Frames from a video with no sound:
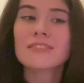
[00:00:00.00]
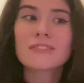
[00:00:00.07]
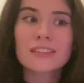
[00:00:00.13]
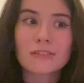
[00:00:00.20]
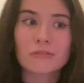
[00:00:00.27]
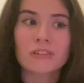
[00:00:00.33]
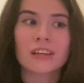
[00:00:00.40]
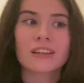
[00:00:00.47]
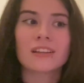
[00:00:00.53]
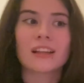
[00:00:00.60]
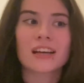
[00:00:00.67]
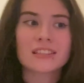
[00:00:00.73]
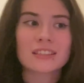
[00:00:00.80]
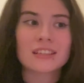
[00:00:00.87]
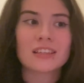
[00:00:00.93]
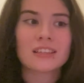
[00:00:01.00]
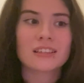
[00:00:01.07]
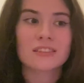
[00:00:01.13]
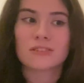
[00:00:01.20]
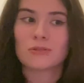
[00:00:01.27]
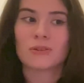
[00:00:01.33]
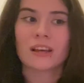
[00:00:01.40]
even realize that he
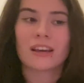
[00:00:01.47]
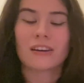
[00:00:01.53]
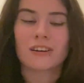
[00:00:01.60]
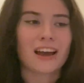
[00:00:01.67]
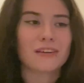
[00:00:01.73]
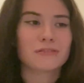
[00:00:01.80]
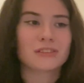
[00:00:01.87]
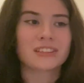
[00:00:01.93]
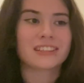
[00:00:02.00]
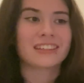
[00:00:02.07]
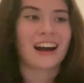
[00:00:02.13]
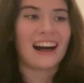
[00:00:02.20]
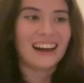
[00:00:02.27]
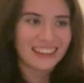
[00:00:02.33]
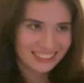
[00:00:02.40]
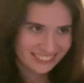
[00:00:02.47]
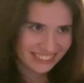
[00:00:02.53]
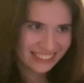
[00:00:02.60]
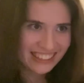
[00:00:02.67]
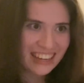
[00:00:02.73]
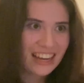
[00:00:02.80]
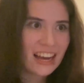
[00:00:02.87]
has new hair. I forgot.
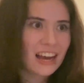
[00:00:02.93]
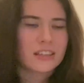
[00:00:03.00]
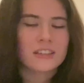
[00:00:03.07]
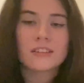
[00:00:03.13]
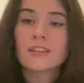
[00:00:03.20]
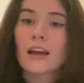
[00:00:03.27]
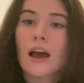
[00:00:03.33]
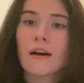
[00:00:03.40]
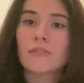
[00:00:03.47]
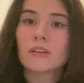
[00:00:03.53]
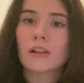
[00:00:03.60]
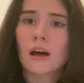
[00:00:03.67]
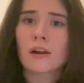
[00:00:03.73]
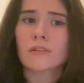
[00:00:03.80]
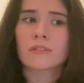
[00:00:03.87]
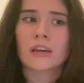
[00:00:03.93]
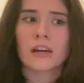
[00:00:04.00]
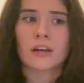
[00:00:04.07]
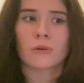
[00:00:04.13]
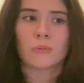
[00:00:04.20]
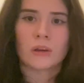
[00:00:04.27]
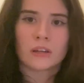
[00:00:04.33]
He didn't have a lot of
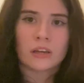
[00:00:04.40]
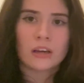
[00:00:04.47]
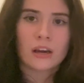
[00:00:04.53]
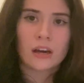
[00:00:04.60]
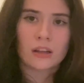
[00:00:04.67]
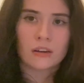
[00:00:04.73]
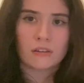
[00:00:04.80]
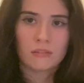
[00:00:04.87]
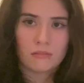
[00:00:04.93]
hair when he had.